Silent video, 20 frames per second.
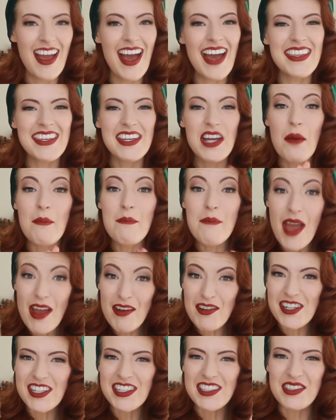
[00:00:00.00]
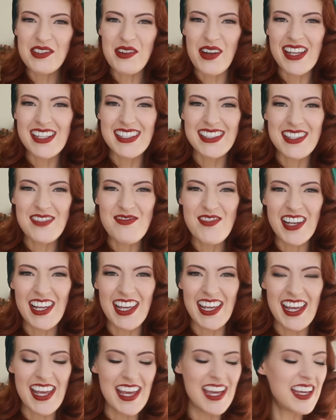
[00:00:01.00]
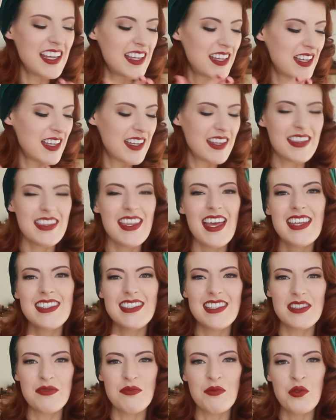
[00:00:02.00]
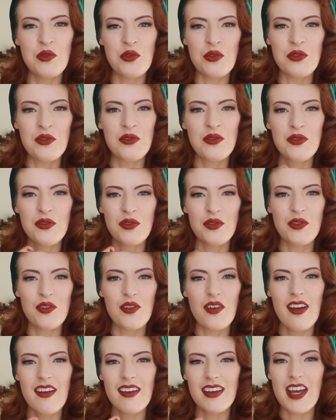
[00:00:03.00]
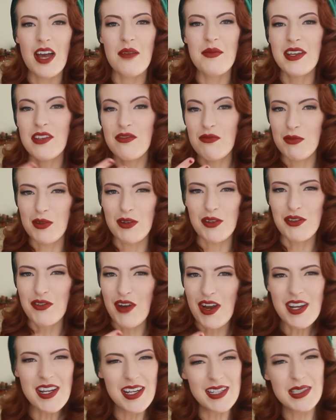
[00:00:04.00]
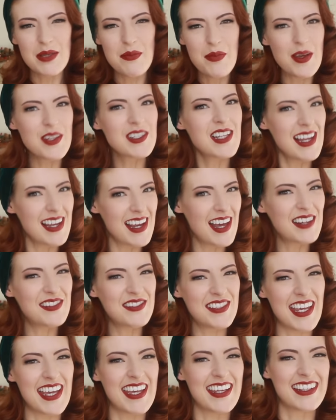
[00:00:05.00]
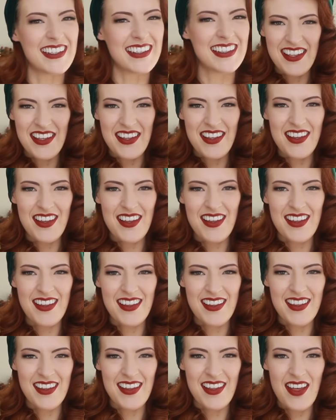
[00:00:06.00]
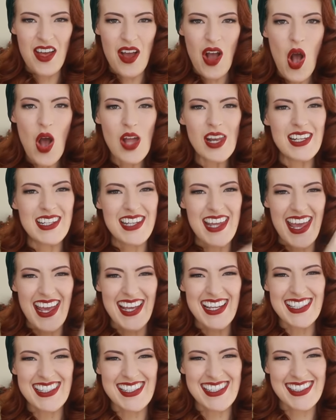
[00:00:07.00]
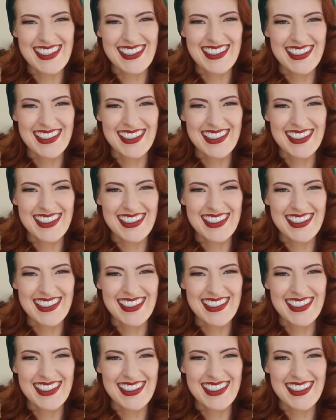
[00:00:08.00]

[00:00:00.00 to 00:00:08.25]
I think our merry is quite similar here. Theirs is more coming from your throat, I suppose, like laughter. Holidays.